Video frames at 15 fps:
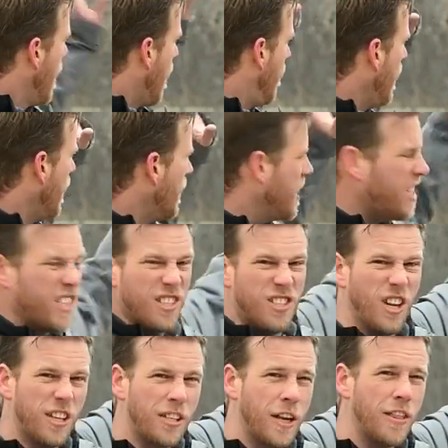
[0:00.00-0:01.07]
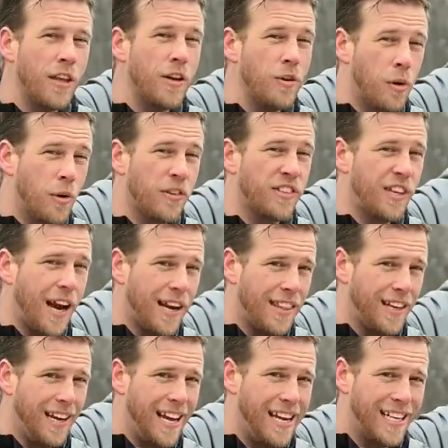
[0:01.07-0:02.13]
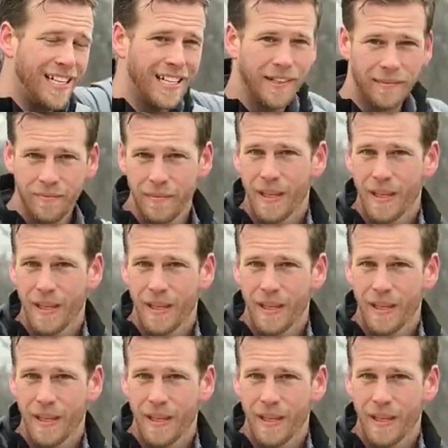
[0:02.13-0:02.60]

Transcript: a building just on the north side of the lake.